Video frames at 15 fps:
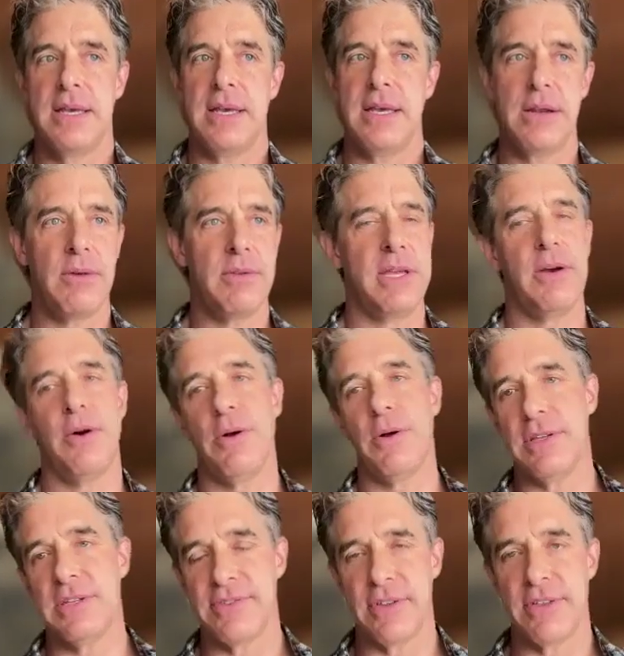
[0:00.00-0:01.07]
It only
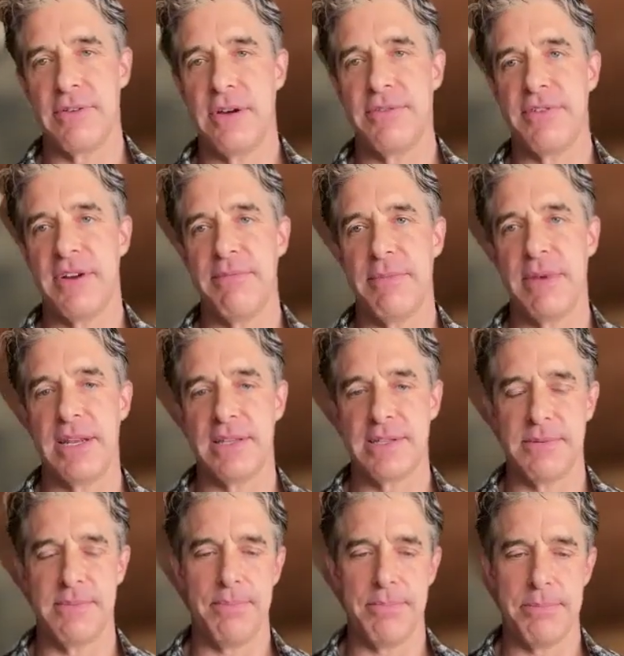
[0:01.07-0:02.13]
holds for 3 or 5
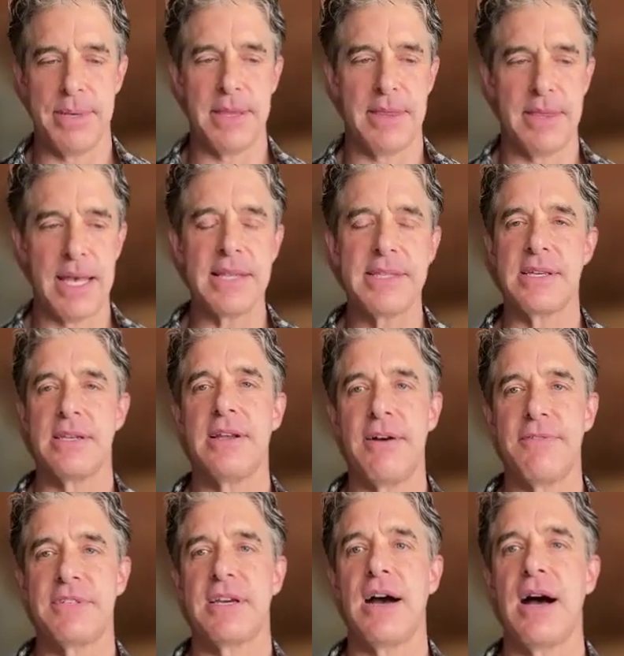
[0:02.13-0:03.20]
minutes, but that's
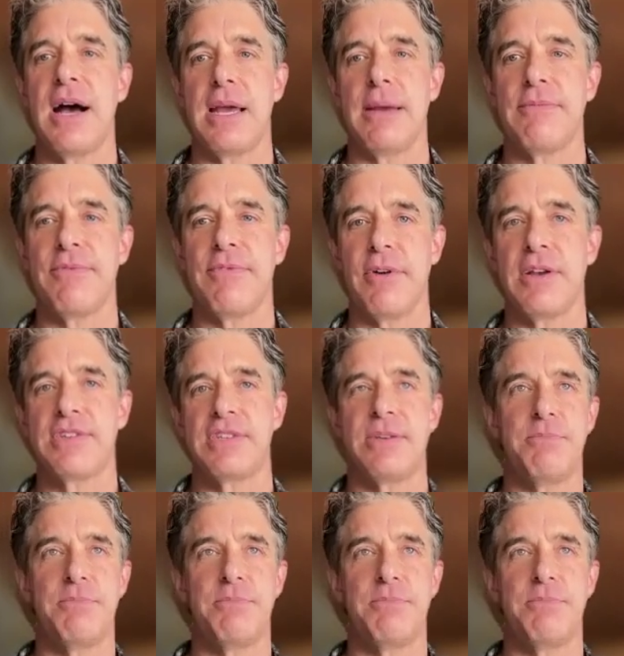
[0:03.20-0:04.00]
enough time for us to